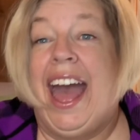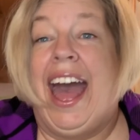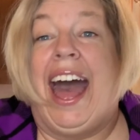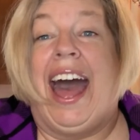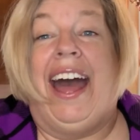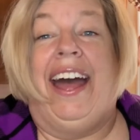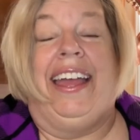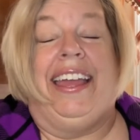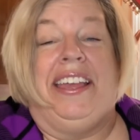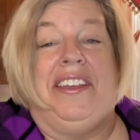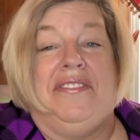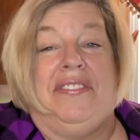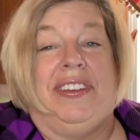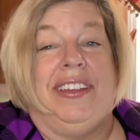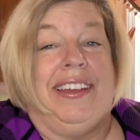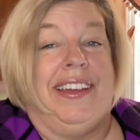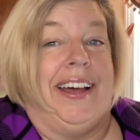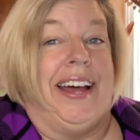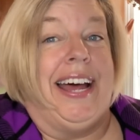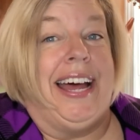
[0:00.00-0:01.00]
I
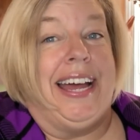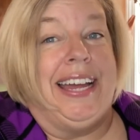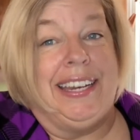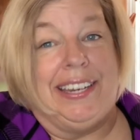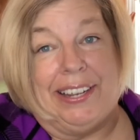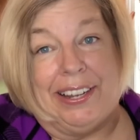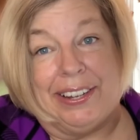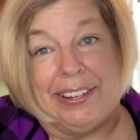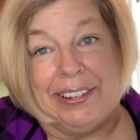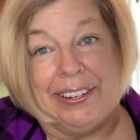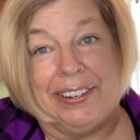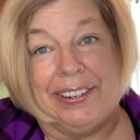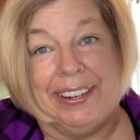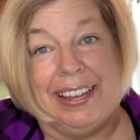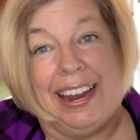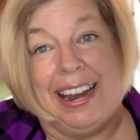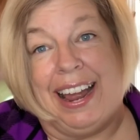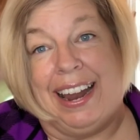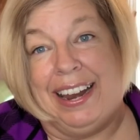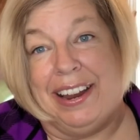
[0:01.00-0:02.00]
even got, y'all,
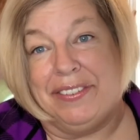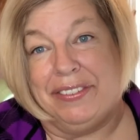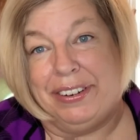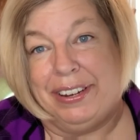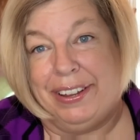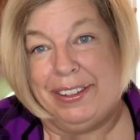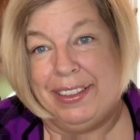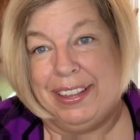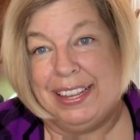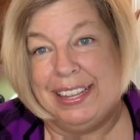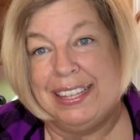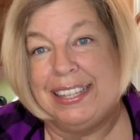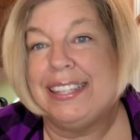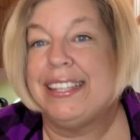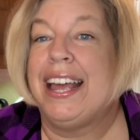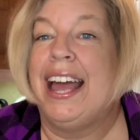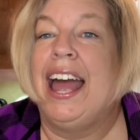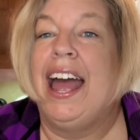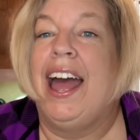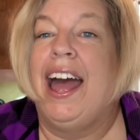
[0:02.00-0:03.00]
and I never do this,
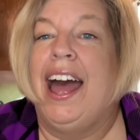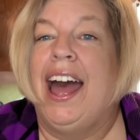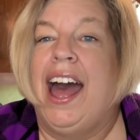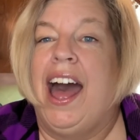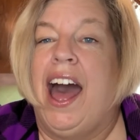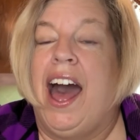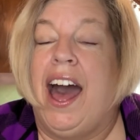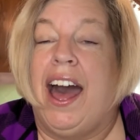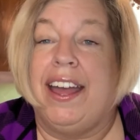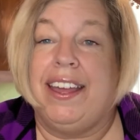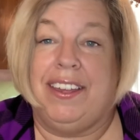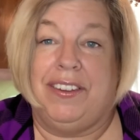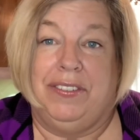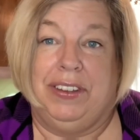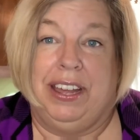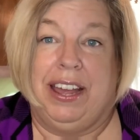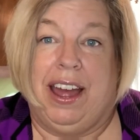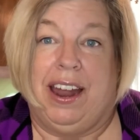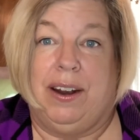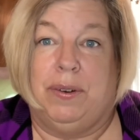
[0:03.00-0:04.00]
I
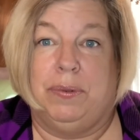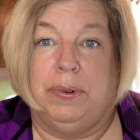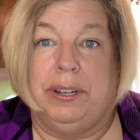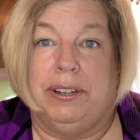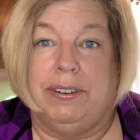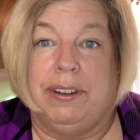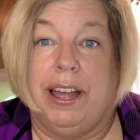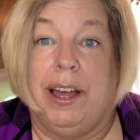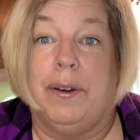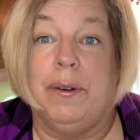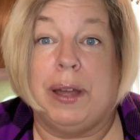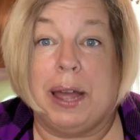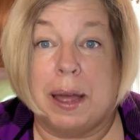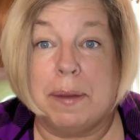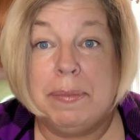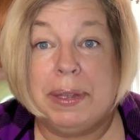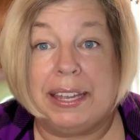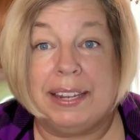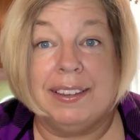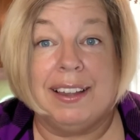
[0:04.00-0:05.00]
even got a real Coke. I
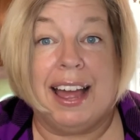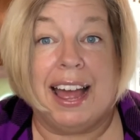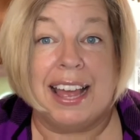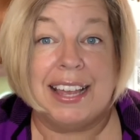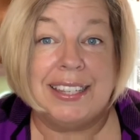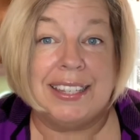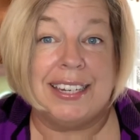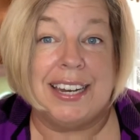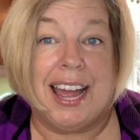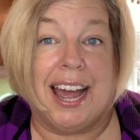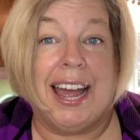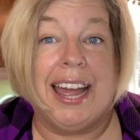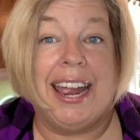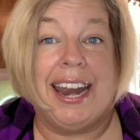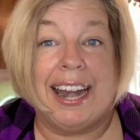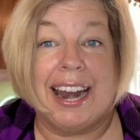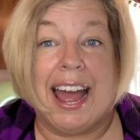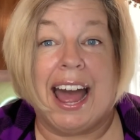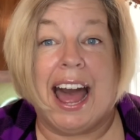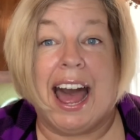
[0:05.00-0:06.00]
mean, last
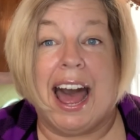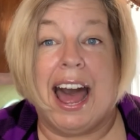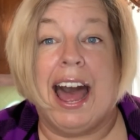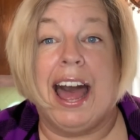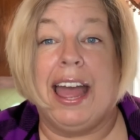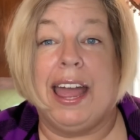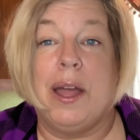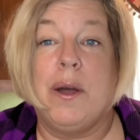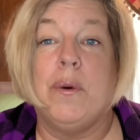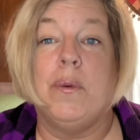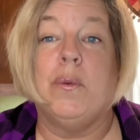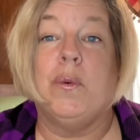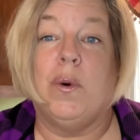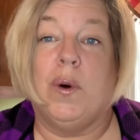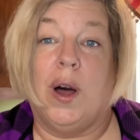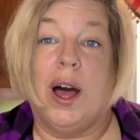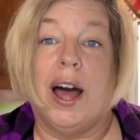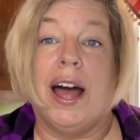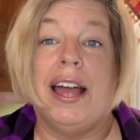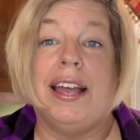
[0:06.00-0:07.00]
night I
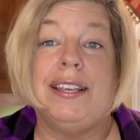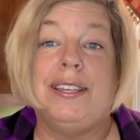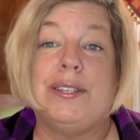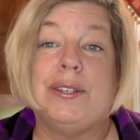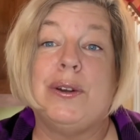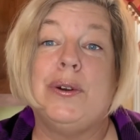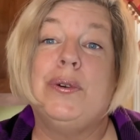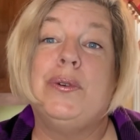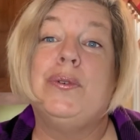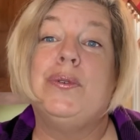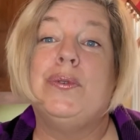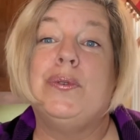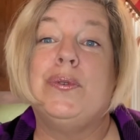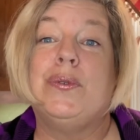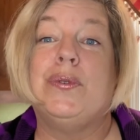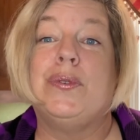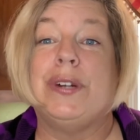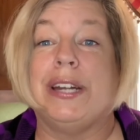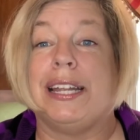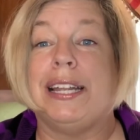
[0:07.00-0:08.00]
was
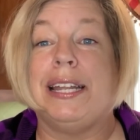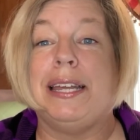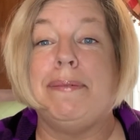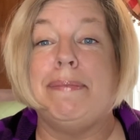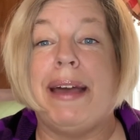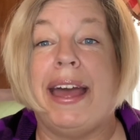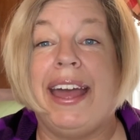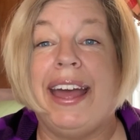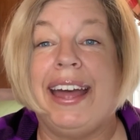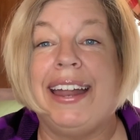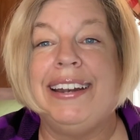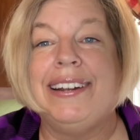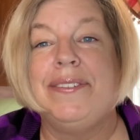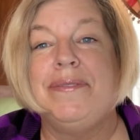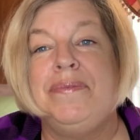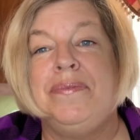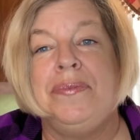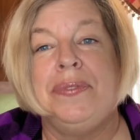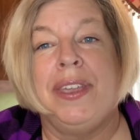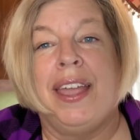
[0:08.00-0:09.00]
really bad.
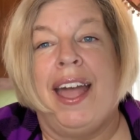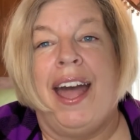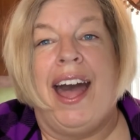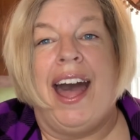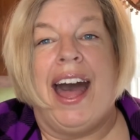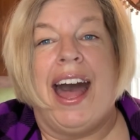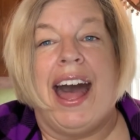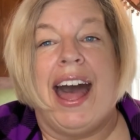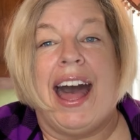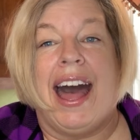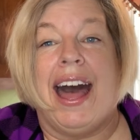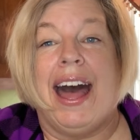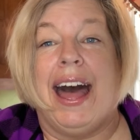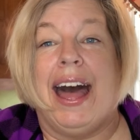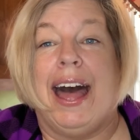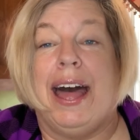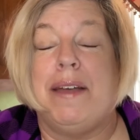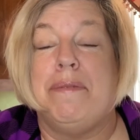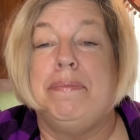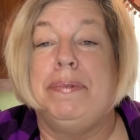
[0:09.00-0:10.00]

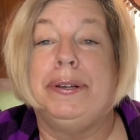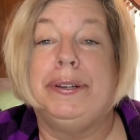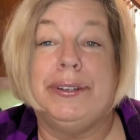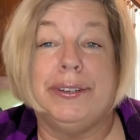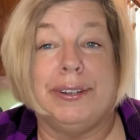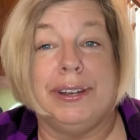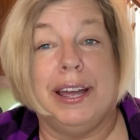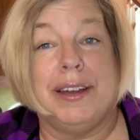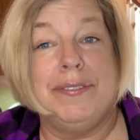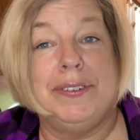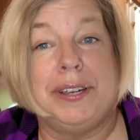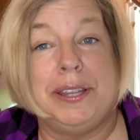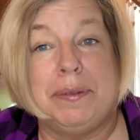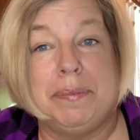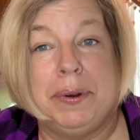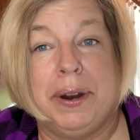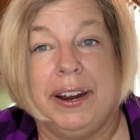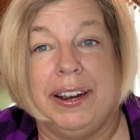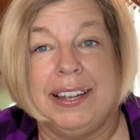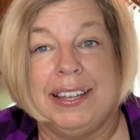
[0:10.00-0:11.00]
I pulled over in the
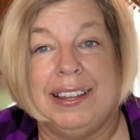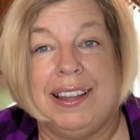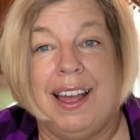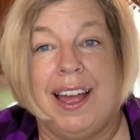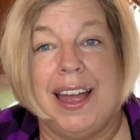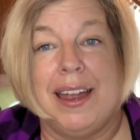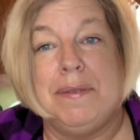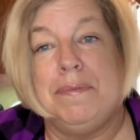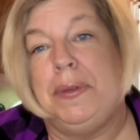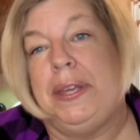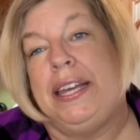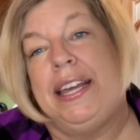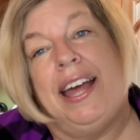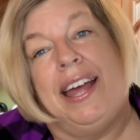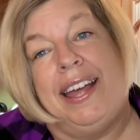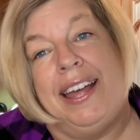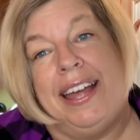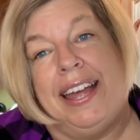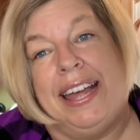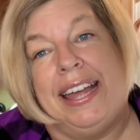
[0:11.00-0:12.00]
parking lot
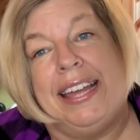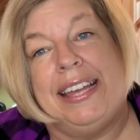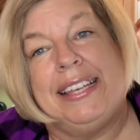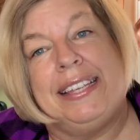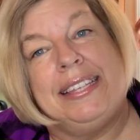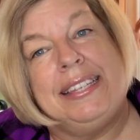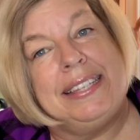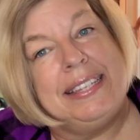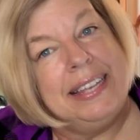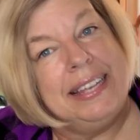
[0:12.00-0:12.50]
because